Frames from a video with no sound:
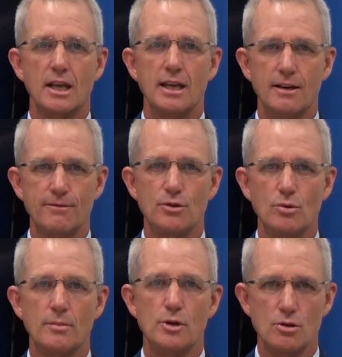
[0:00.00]
If
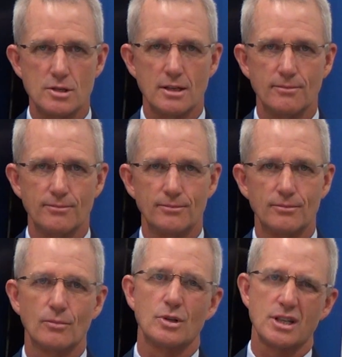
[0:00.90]
you abuse it,
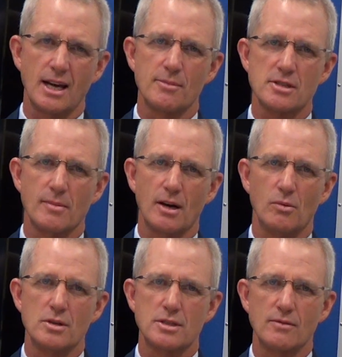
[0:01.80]
which happens about
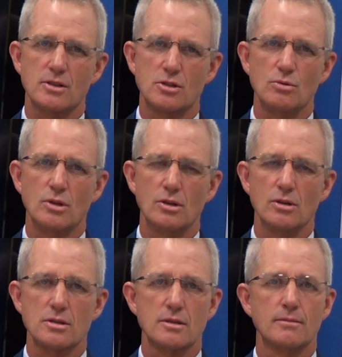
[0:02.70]
once every 2
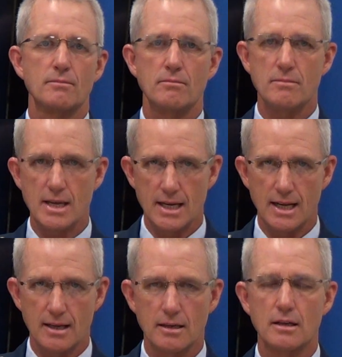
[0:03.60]
years,
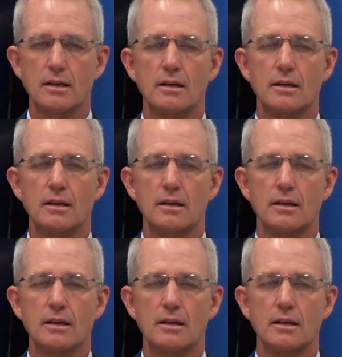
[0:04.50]
meaning